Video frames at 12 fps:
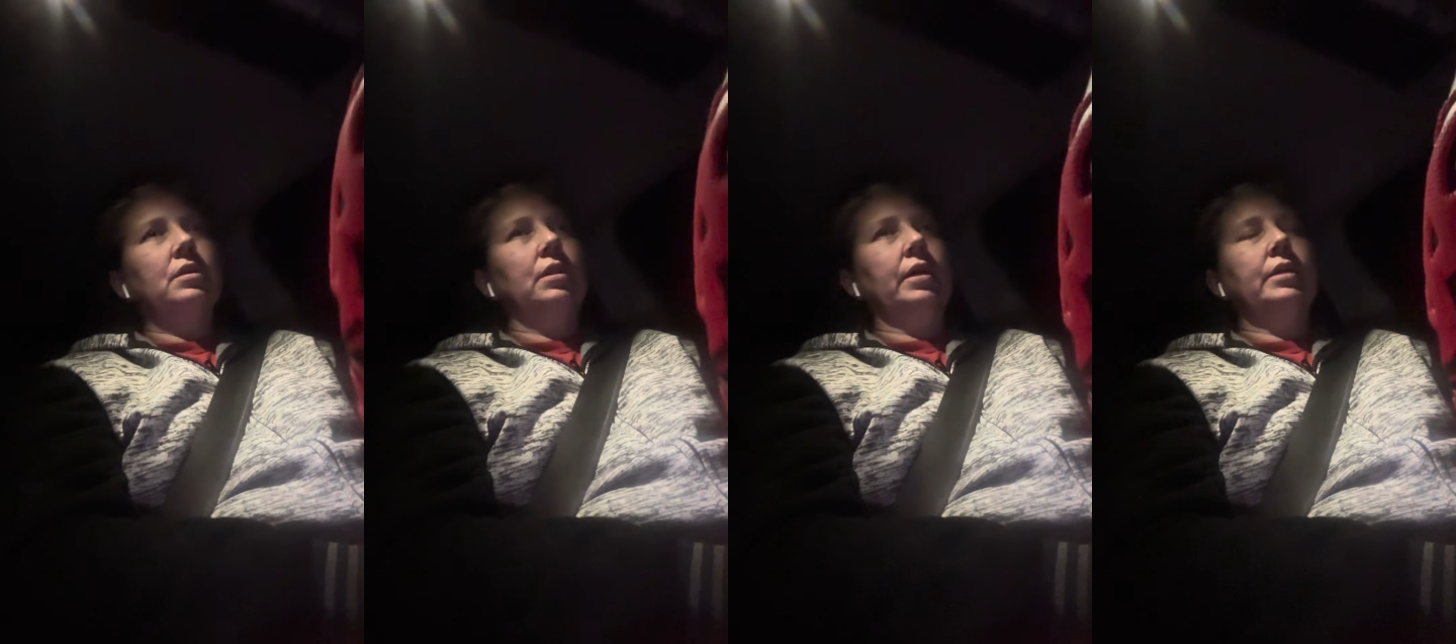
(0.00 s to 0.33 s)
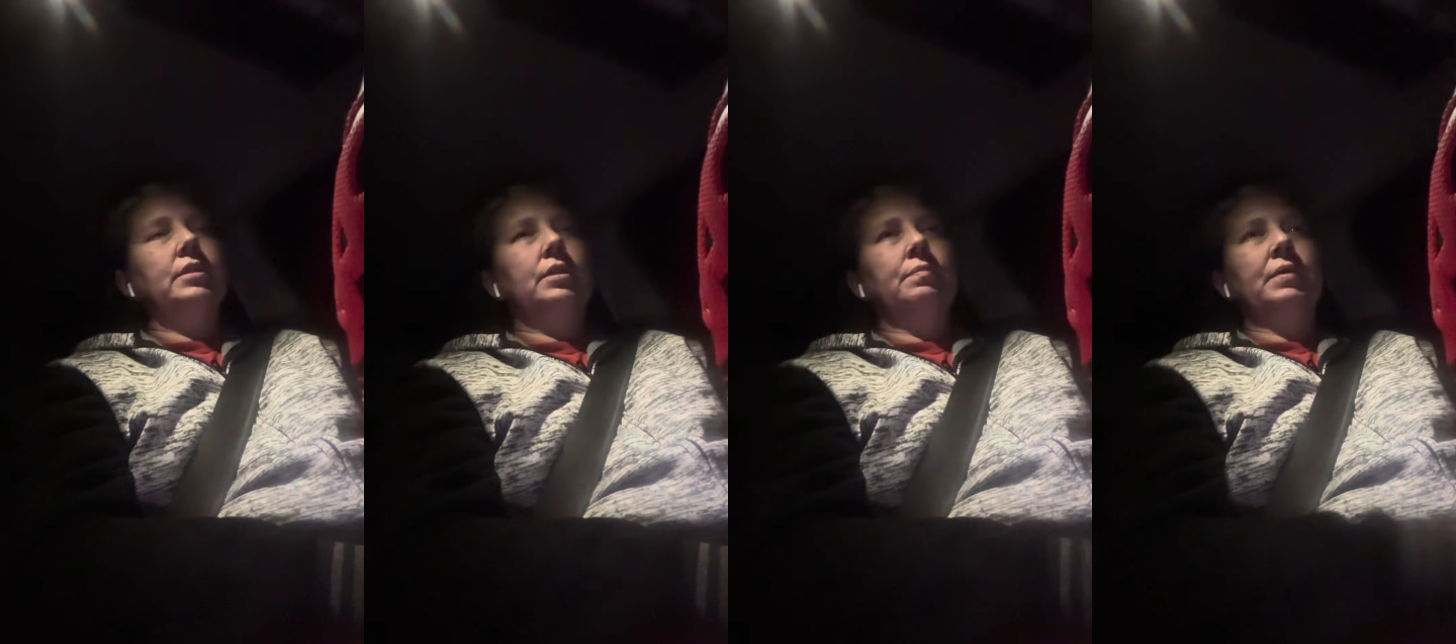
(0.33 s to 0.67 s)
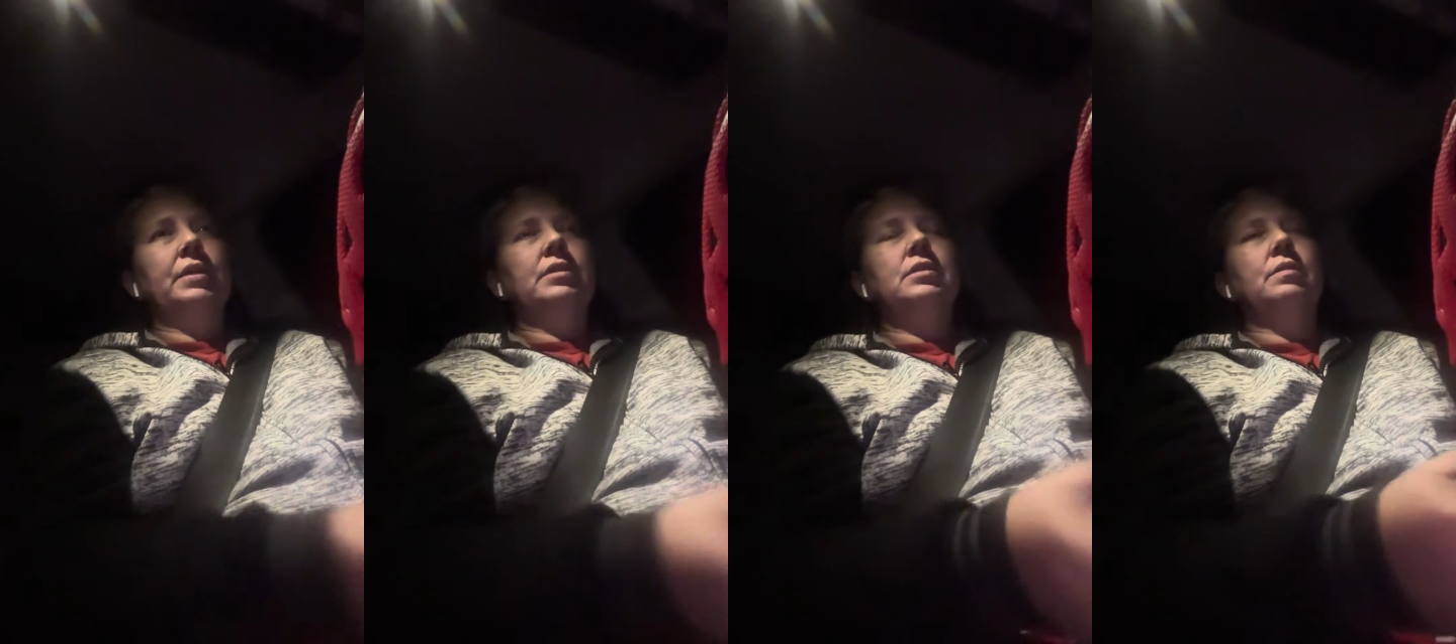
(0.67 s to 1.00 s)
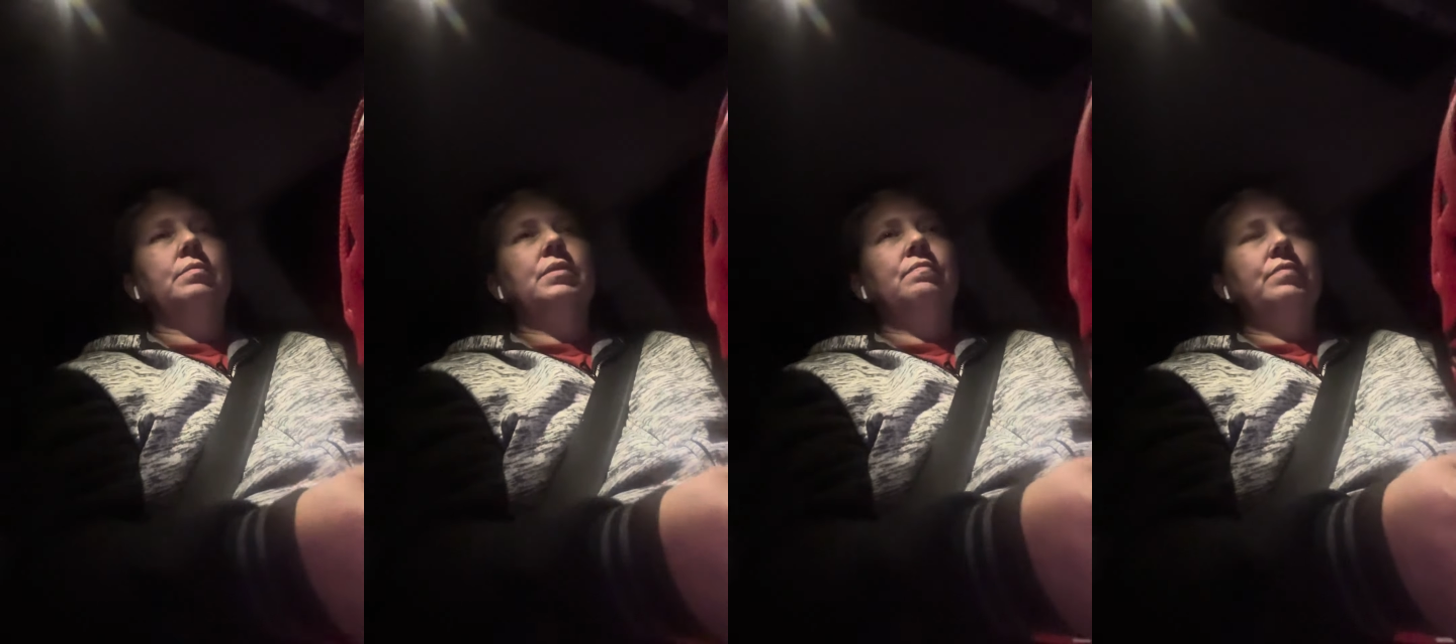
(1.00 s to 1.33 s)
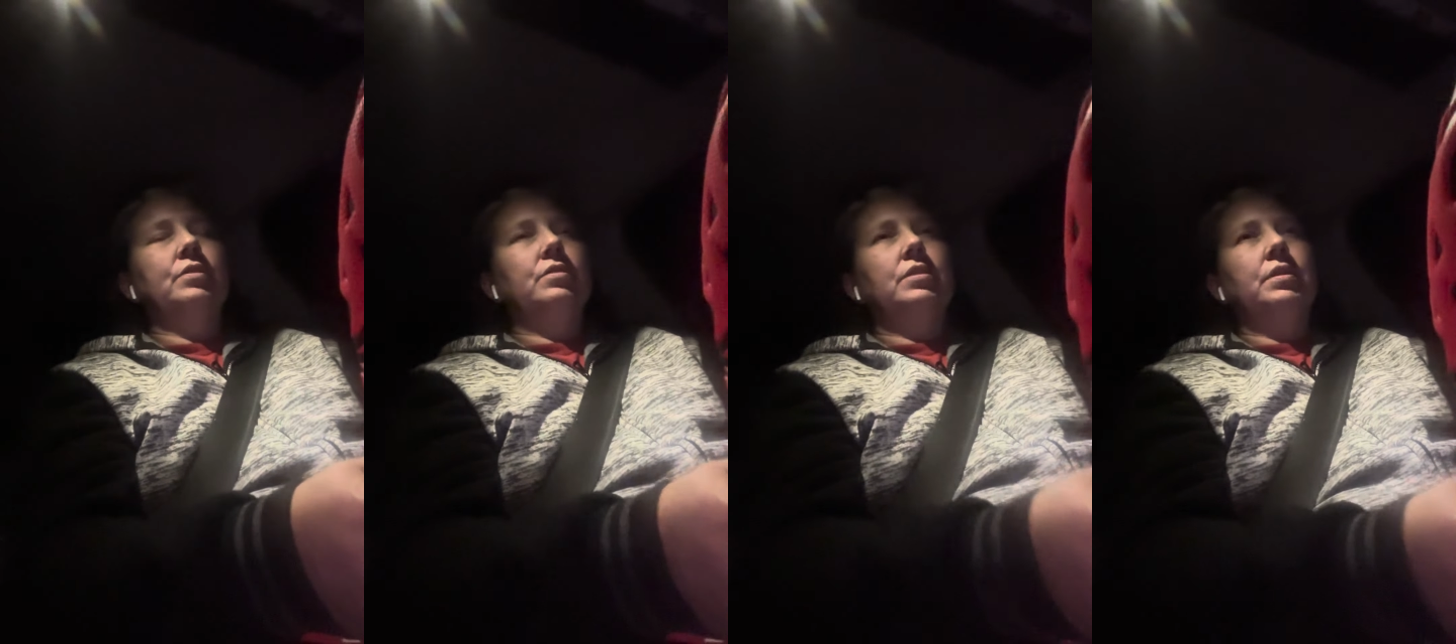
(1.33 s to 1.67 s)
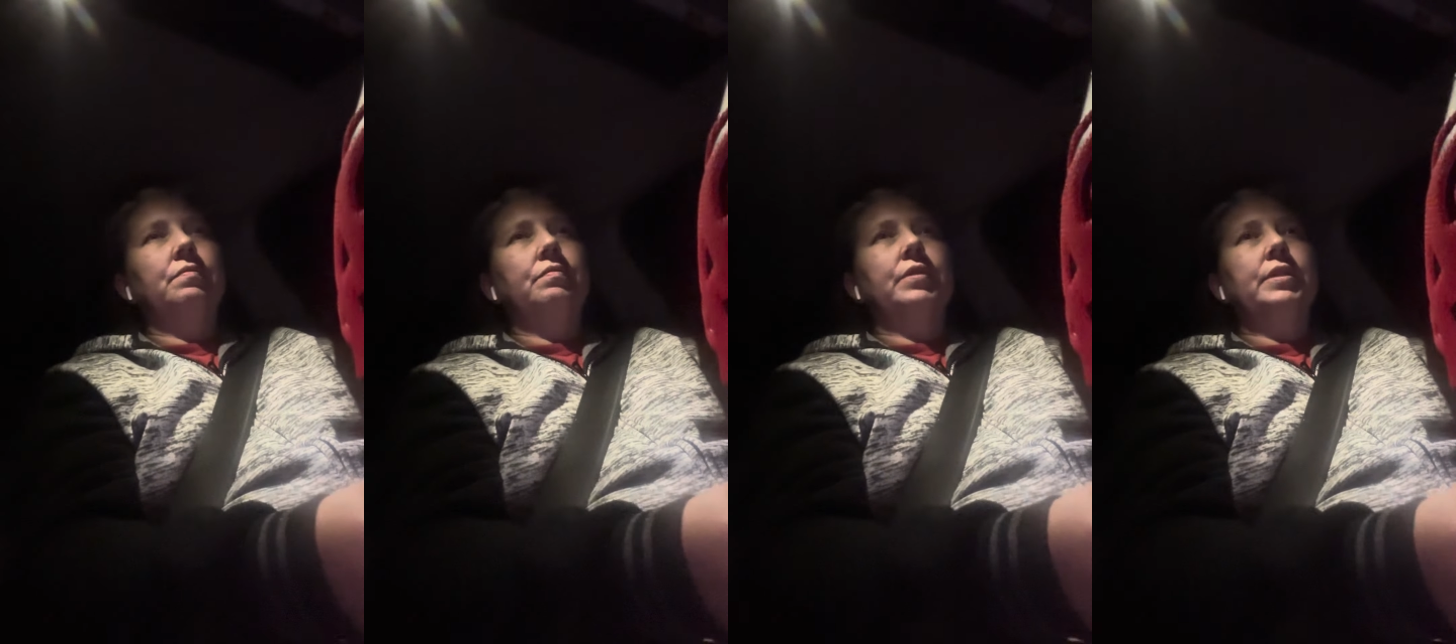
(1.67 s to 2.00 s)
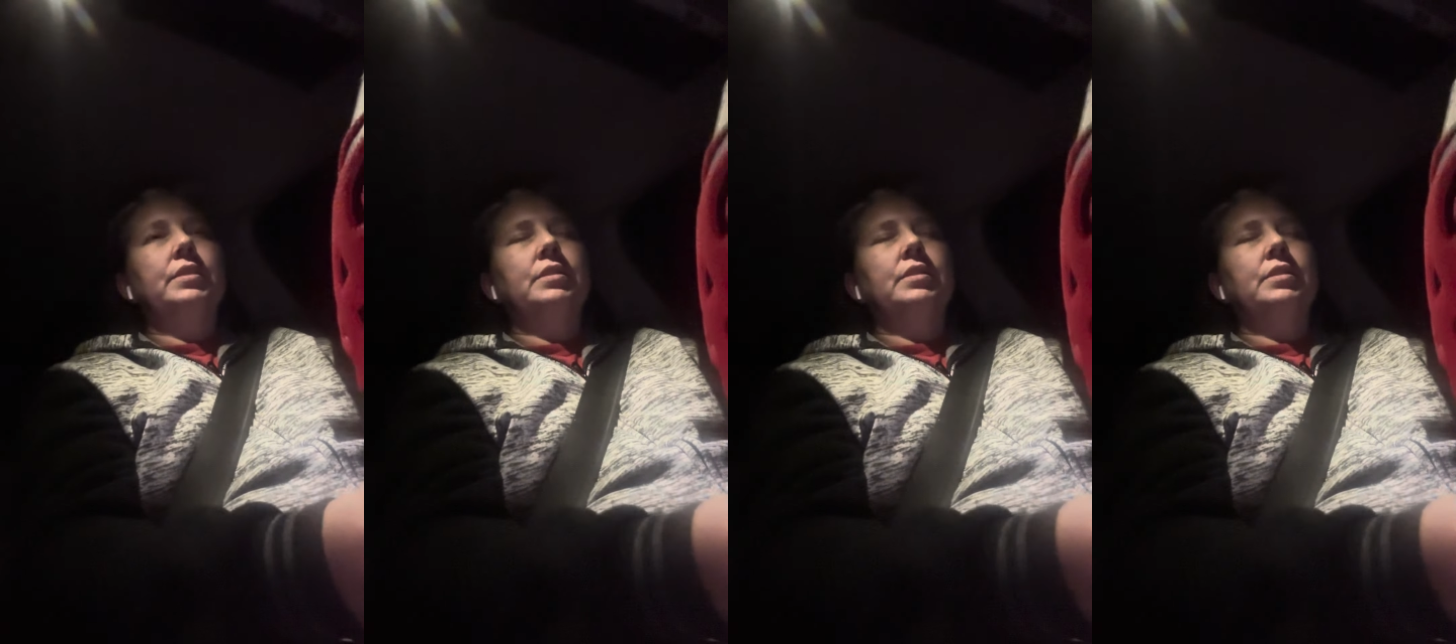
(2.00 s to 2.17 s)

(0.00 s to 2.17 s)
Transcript: clicked in me. Something feels different.